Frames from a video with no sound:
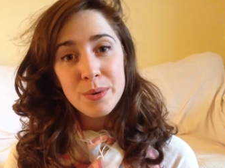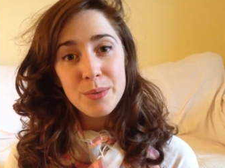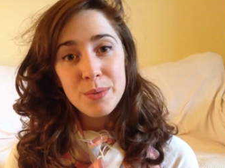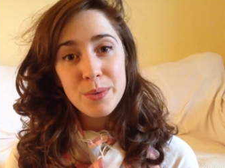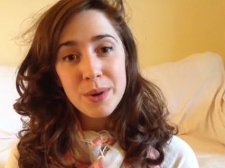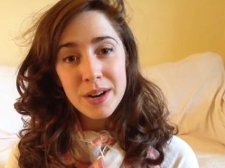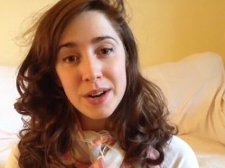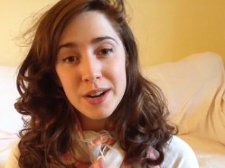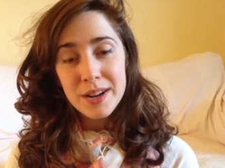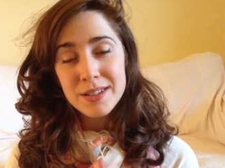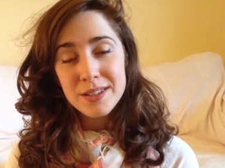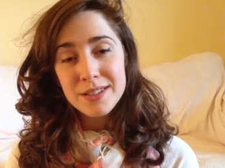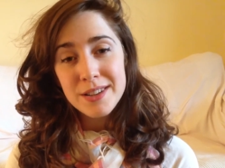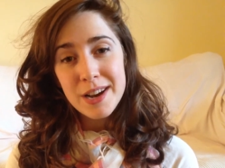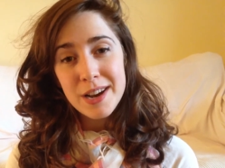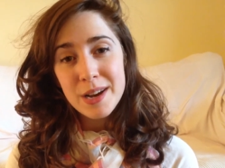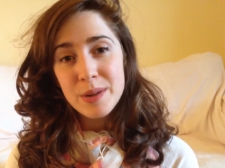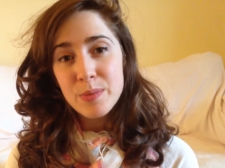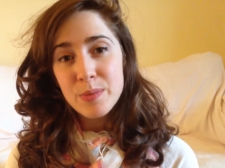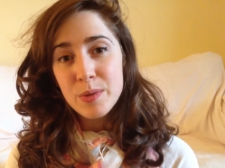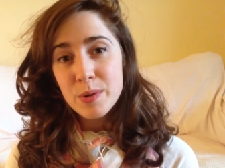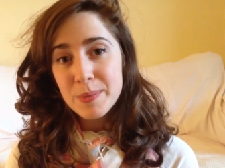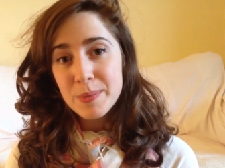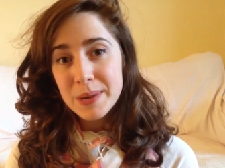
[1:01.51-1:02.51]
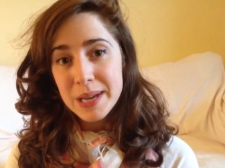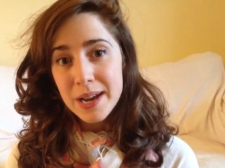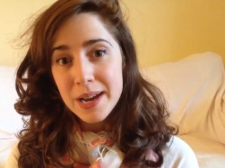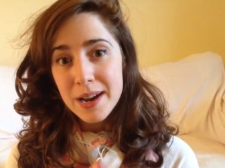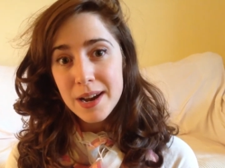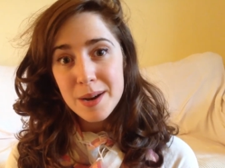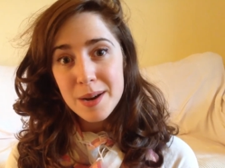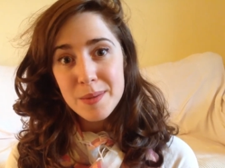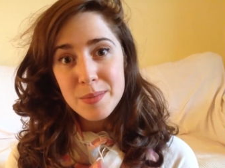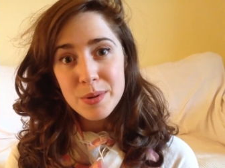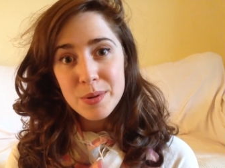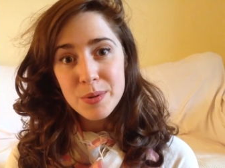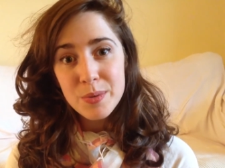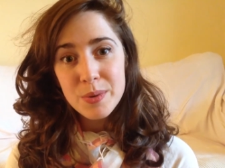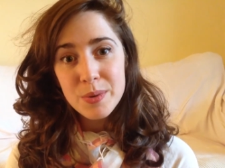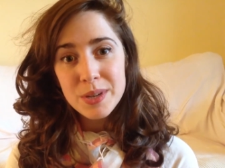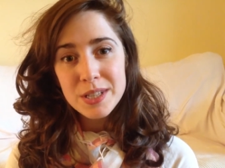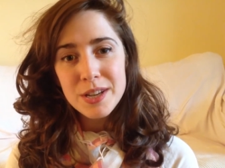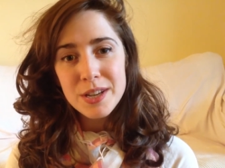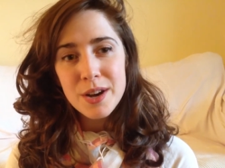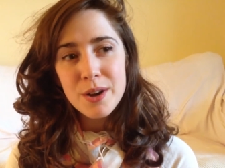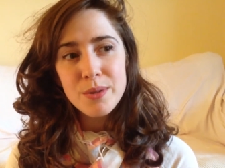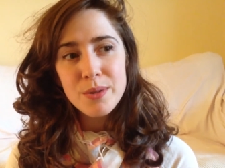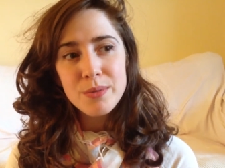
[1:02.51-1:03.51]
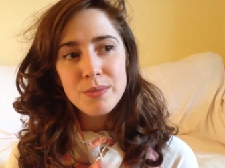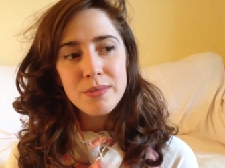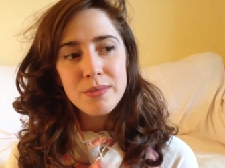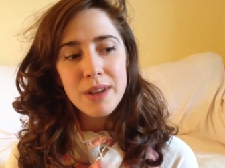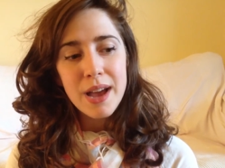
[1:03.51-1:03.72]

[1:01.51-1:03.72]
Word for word: when our time will be up. We don't